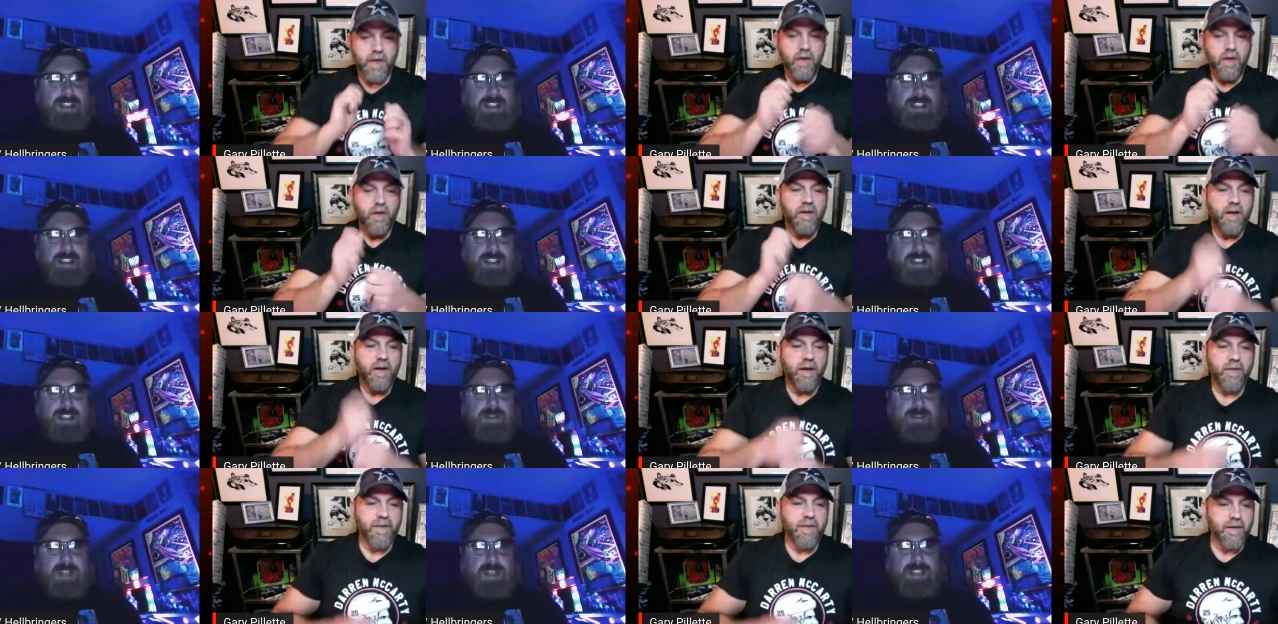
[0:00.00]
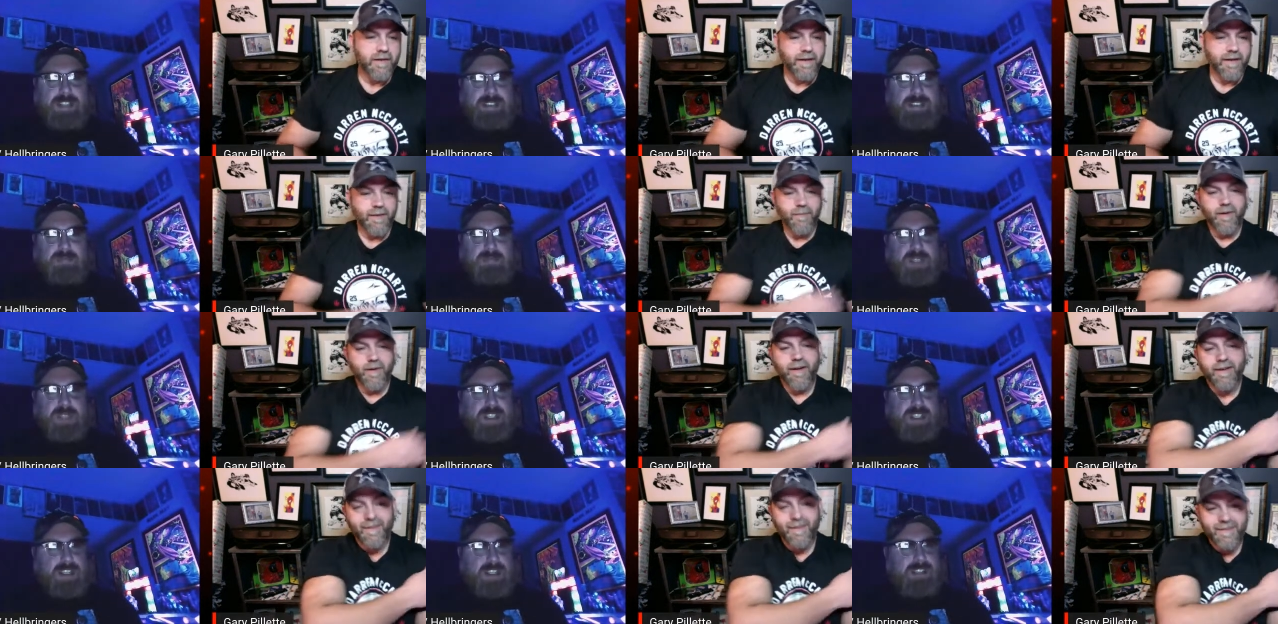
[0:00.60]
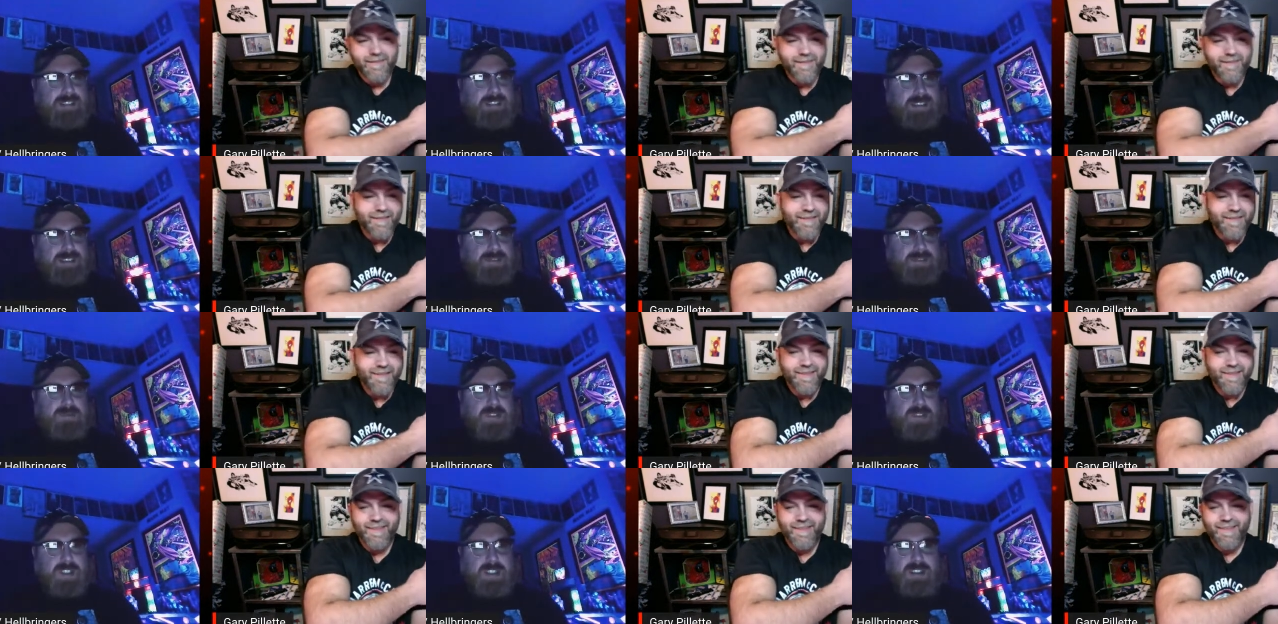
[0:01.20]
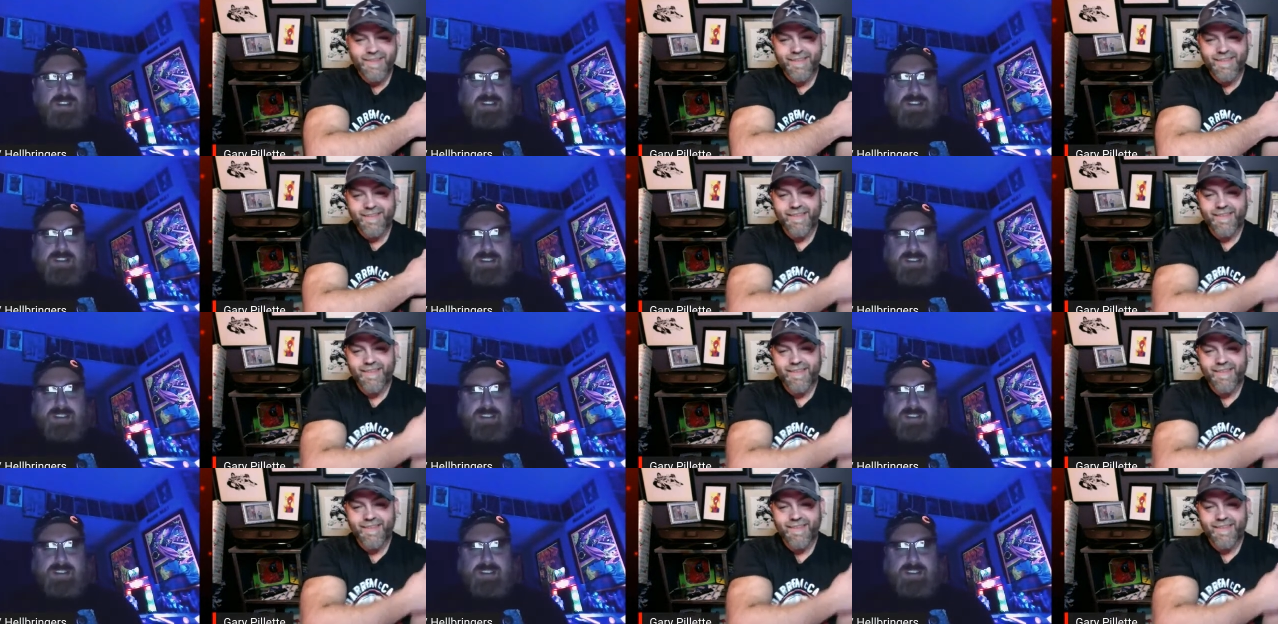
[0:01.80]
Speaker 1: there, we got yeah. some big guests this week.